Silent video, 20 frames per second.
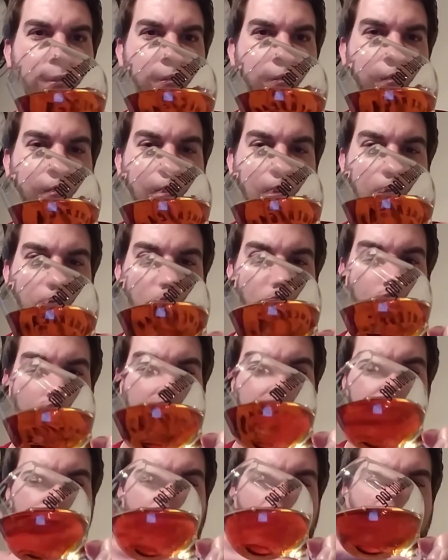category
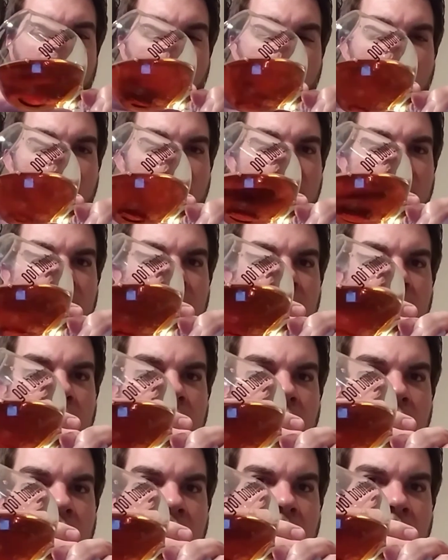4
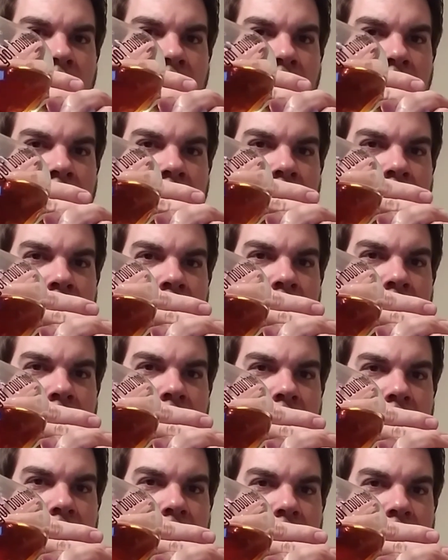on
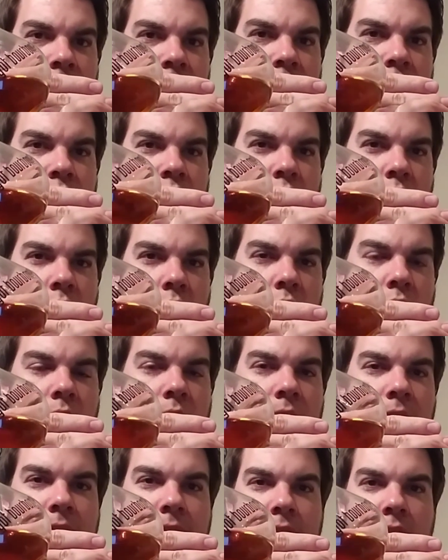the char.
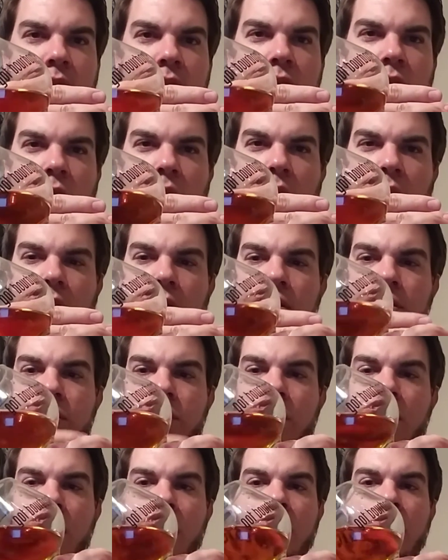It's a darker
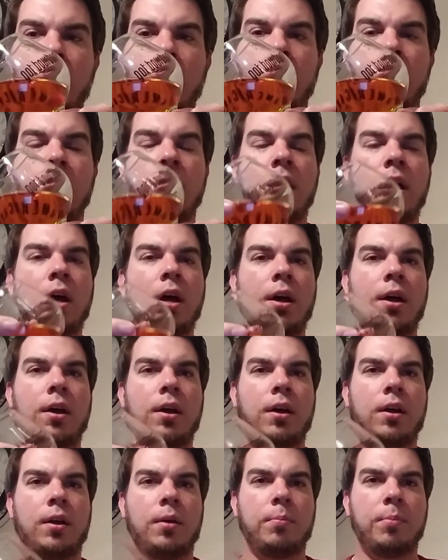char.
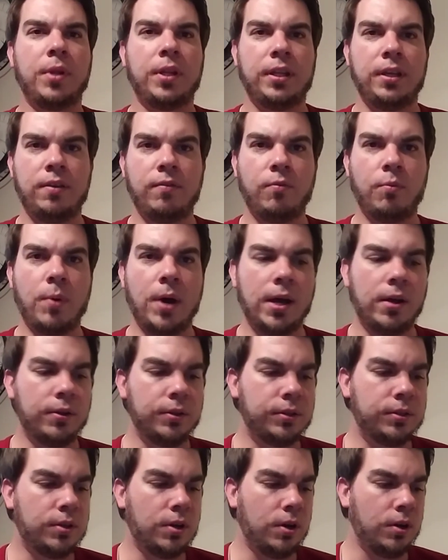I believe
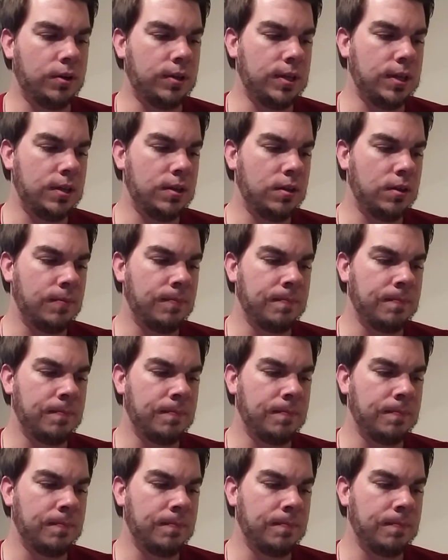Wild Turkey